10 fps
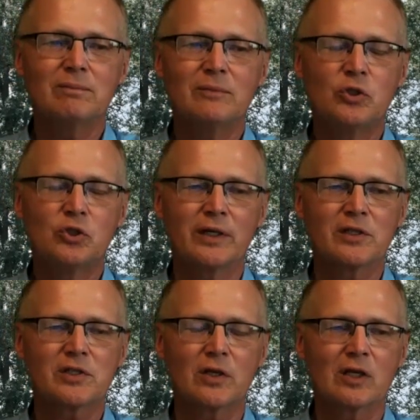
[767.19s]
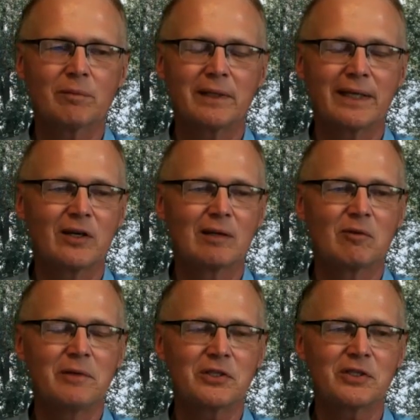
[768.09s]
who joined a startup in Ann Arbor,
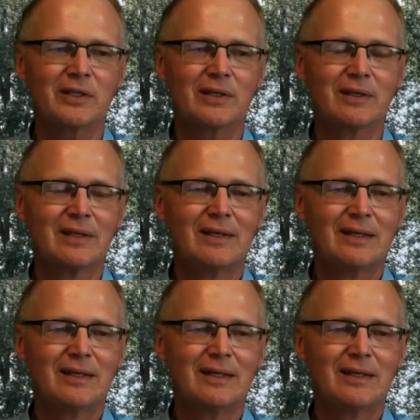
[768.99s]
Michigan.